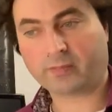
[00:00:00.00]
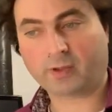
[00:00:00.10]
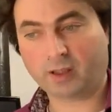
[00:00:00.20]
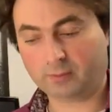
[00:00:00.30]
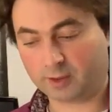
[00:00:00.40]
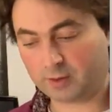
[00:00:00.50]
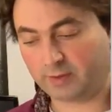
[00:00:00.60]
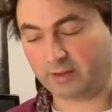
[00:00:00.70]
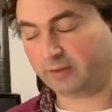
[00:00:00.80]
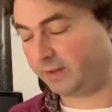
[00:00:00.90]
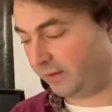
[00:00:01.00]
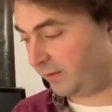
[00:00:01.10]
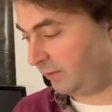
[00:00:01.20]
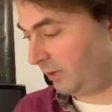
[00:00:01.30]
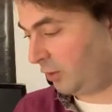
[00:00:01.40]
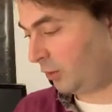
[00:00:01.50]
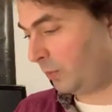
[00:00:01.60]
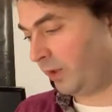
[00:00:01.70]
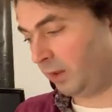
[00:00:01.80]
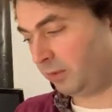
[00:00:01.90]
And once we have that, we should
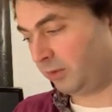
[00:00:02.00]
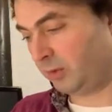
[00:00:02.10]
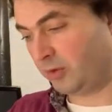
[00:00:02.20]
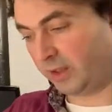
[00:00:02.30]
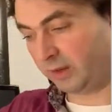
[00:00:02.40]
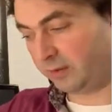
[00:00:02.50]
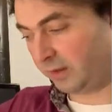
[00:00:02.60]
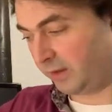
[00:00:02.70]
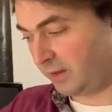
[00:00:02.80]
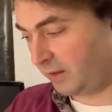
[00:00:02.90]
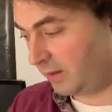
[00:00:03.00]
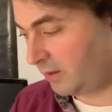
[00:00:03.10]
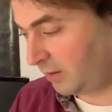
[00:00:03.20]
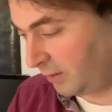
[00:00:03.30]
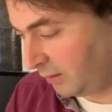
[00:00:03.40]
be able to generalize this